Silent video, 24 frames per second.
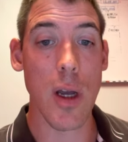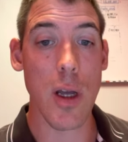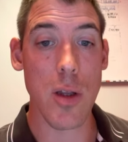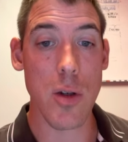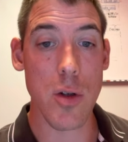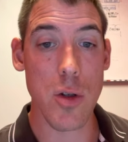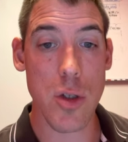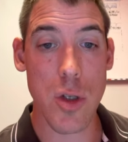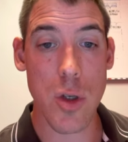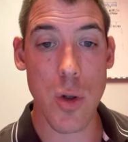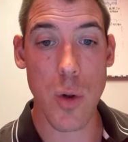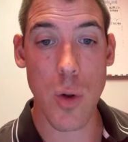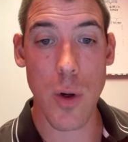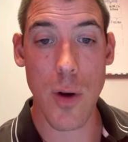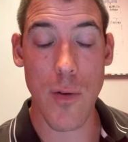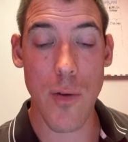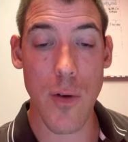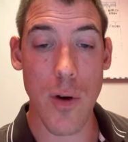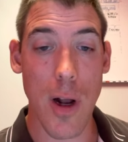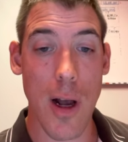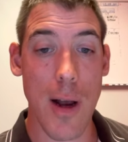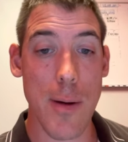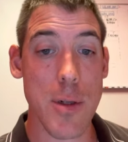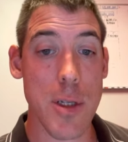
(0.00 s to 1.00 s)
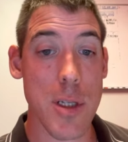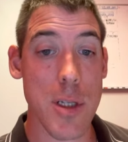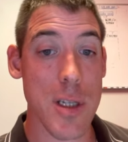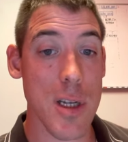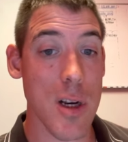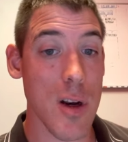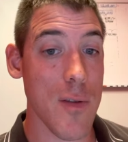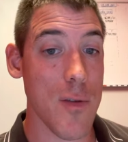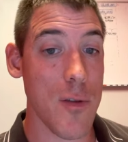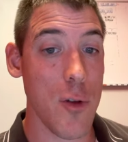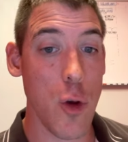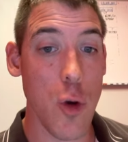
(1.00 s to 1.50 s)
There's two different options
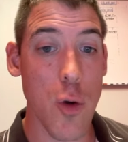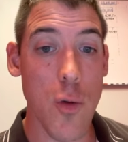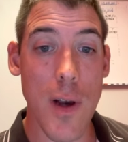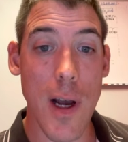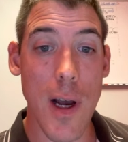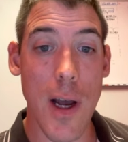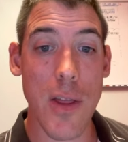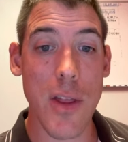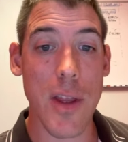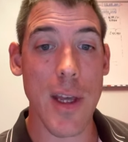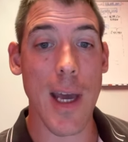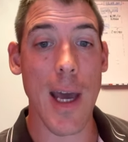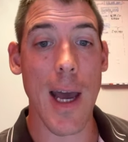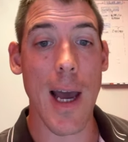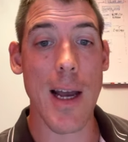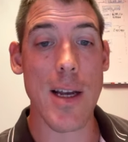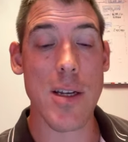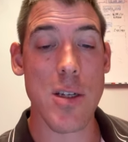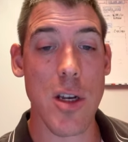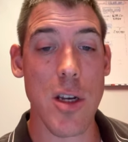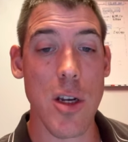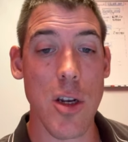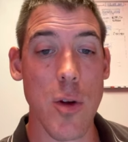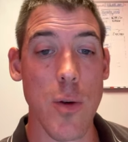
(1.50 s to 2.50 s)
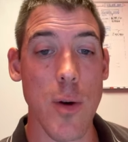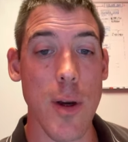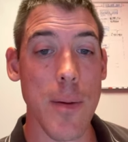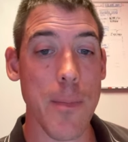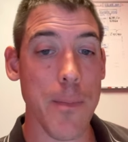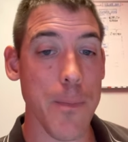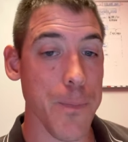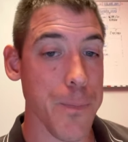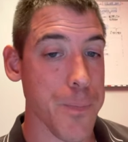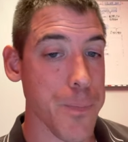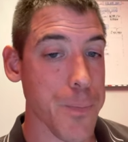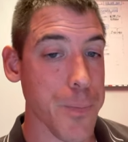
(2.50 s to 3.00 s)
there. If you've got the cash to do
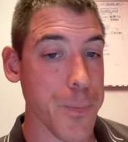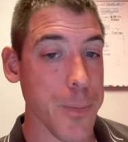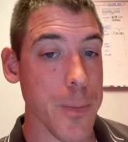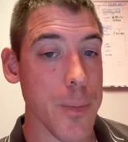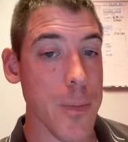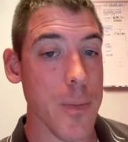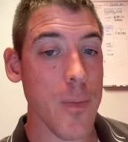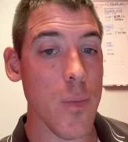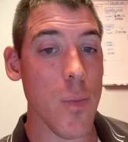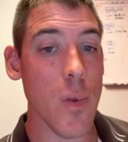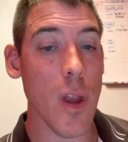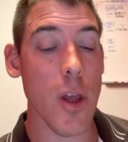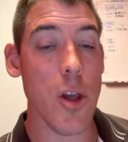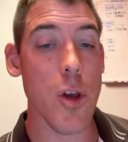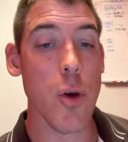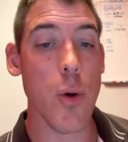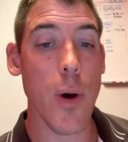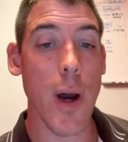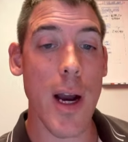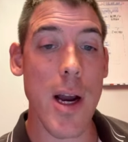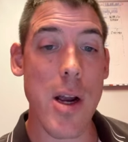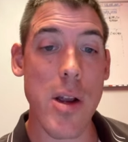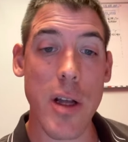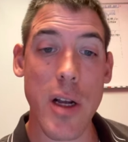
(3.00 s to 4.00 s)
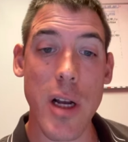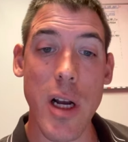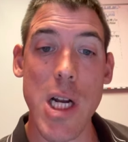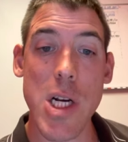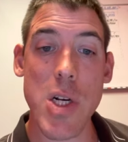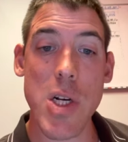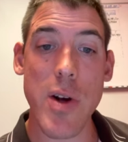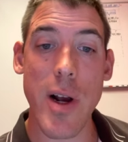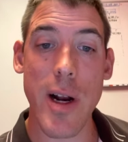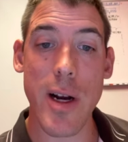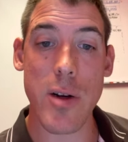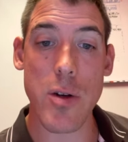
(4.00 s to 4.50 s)
it, you hire the
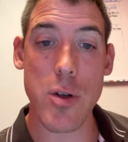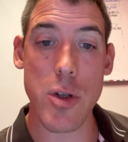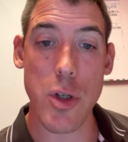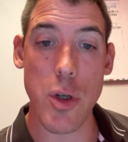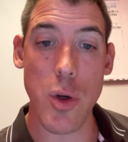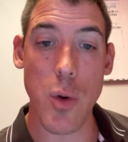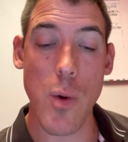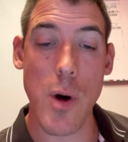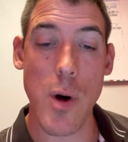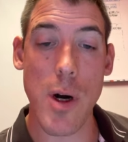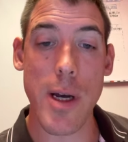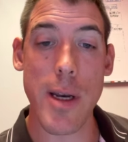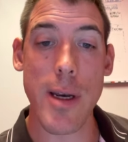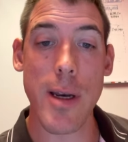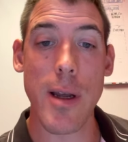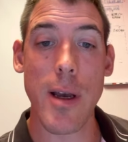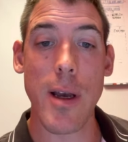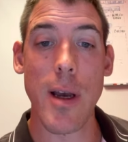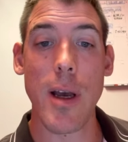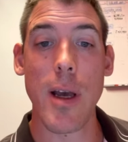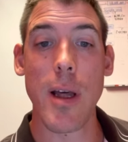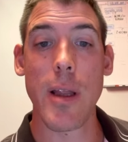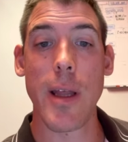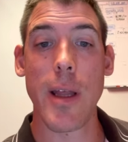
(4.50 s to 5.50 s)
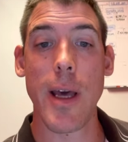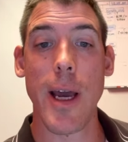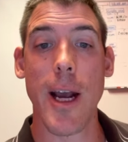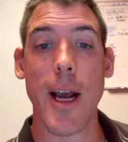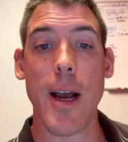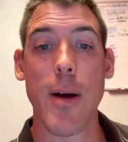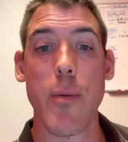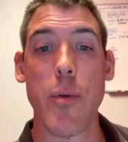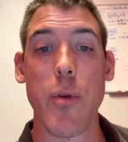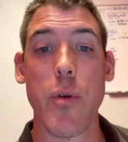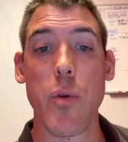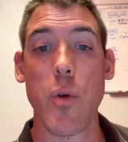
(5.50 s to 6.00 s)
contractors you want, they
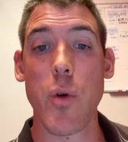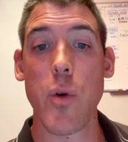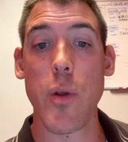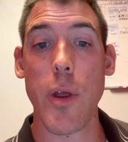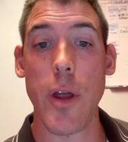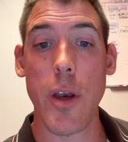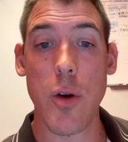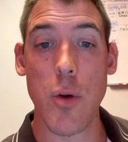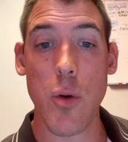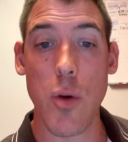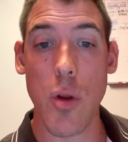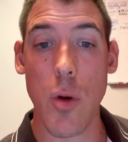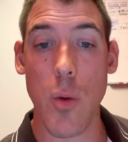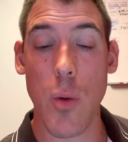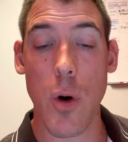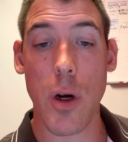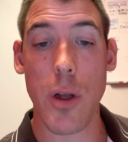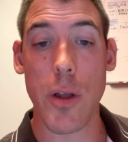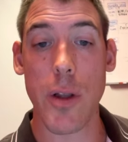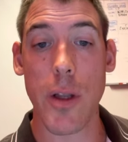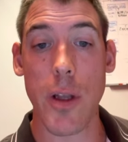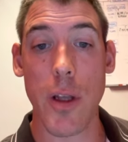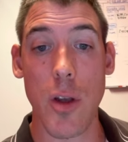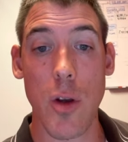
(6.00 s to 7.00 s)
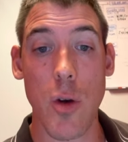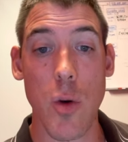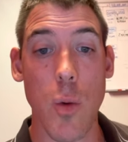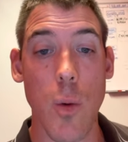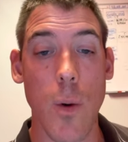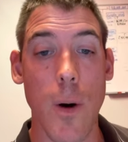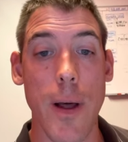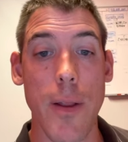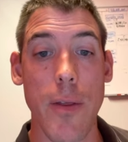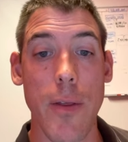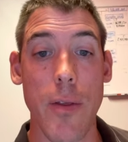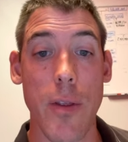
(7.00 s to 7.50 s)
come through, they do the work that you
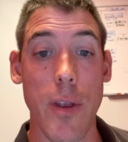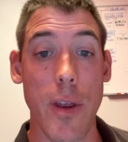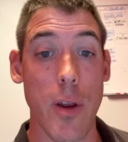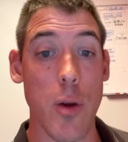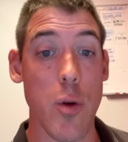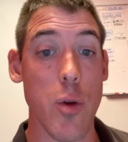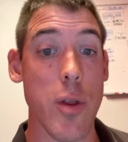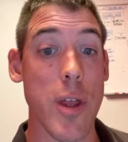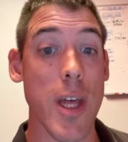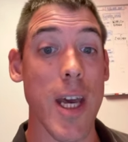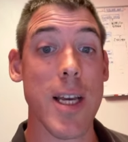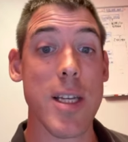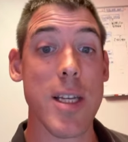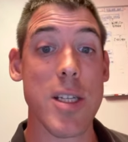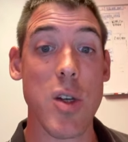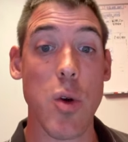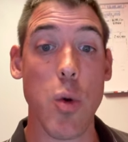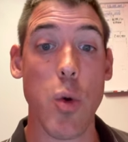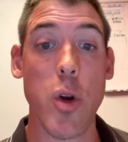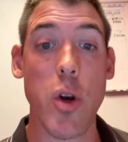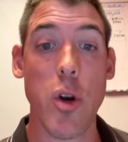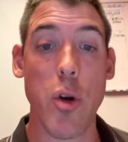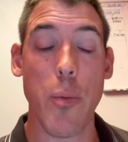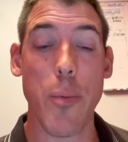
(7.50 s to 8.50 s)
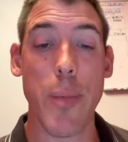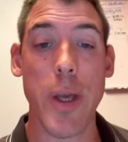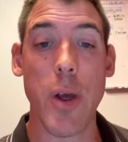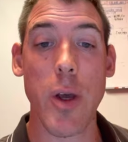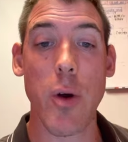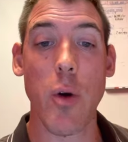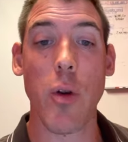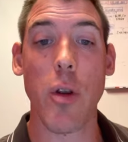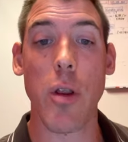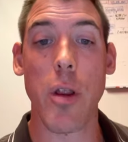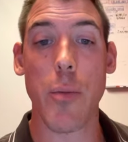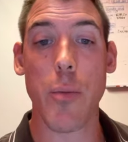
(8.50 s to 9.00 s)
want, that you think is going to
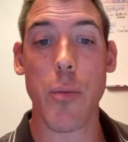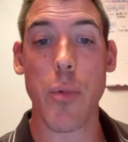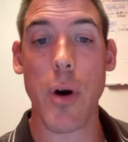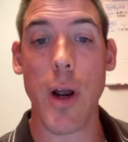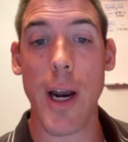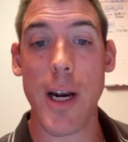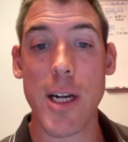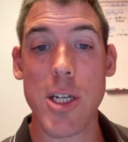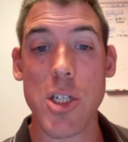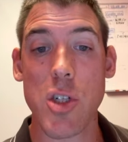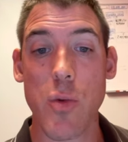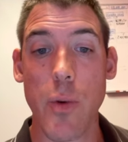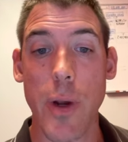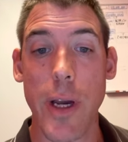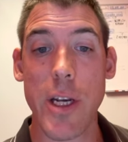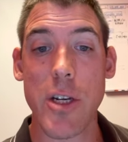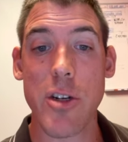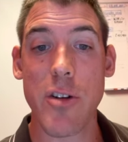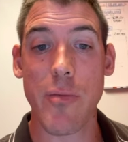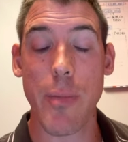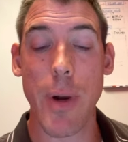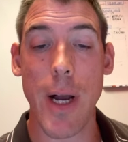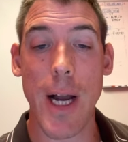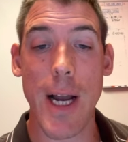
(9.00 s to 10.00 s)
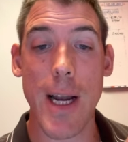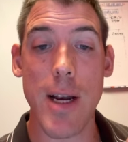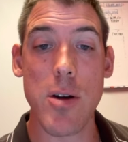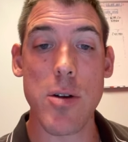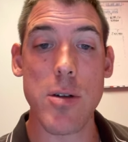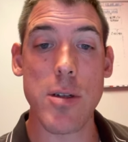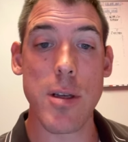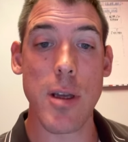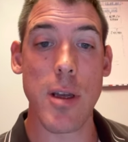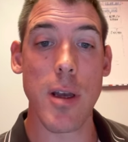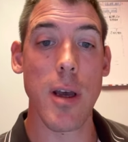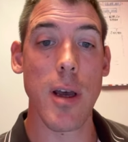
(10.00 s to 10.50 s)
appeal to the broadest range of
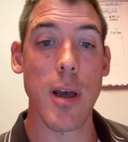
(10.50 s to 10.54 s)
buyers,